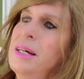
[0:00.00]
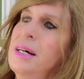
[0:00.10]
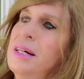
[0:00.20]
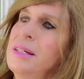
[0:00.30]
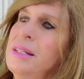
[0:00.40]

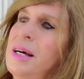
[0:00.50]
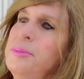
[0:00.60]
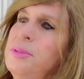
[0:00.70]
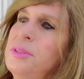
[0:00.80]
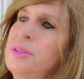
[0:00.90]
uh,
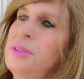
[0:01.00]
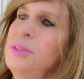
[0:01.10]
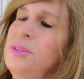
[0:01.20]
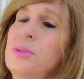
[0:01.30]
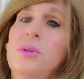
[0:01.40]
I'm just
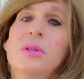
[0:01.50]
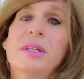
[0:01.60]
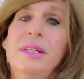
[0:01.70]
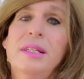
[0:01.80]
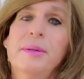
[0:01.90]

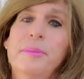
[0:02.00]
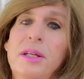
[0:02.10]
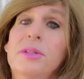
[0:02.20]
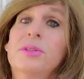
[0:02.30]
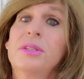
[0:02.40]
enjoy, I'm
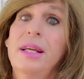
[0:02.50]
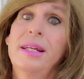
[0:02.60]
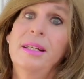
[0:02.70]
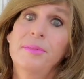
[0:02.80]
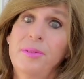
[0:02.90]

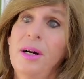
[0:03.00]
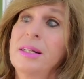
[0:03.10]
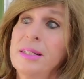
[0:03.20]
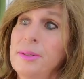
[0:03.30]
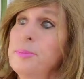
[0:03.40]
understanding
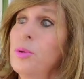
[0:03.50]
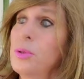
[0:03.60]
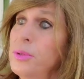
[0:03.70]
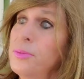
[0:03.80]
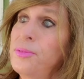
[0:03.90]
finally
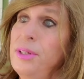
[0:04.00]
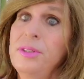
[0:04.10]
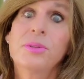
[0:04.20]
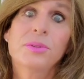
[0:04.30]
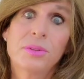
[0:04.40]
more of the
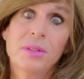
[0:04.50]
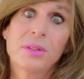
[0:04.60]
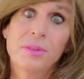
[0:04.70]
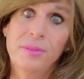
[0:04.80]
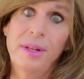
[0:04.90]
features that
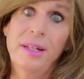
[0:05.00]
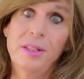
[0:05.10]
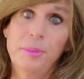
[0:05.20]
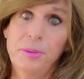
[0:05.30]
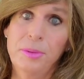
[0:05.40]
are
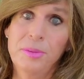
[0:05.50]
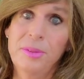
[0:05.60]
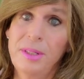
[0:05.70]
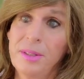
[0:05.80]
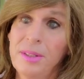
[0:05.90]
available.
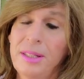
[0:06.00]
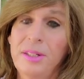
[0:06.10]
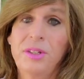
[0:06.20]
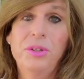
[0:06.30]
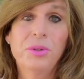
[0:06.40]
The only thing
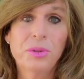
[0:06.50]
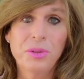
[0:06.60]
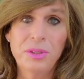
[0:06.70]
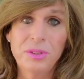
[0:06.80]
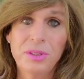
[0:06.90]
to
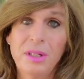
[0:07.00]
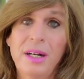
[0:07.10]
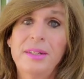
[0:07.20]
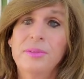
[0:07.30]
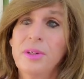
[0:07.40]
cure is
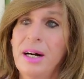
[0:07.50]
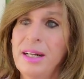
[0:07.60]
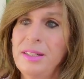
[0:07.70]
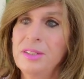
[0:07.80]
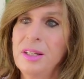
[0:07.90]
night
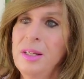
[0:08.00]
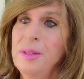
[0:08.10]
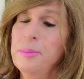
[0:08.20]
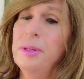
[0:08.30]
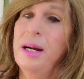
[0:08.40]
rides,
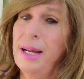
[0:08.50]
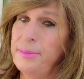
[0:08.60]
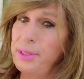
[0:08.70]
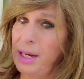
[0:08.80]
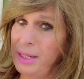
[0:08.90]
but I
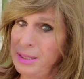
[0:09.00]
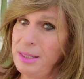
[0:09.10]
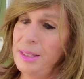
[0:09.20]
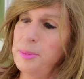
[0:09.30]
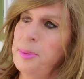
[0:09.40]
have an
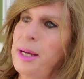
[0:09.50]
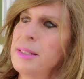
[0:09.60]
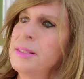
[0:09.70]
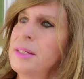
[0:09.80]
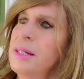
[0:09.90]
idea
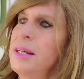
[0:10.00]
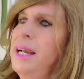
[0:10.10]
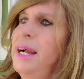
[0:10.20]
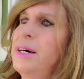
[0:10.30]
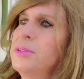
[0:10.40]
about uh,
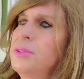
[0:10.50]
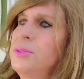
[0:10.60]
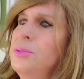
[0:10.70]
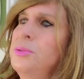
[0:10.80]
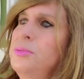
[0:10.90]
how to
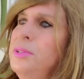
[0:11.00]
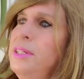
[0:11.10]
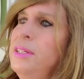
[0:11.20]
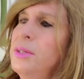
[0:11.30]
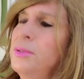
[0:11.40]
do
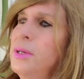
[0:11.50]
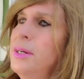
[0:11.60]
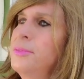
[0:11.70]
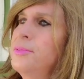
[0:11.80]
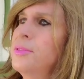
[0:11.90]
video
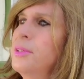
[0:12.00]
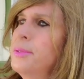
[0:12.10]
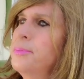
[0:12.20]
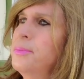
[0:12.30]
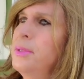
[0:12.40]
of
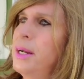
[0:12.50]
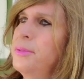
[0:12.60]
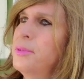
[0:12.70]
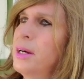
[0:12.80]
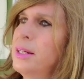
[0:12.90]
uh,
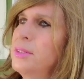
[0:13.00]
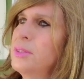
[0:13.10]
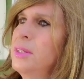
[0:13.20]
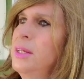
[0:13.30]
night rides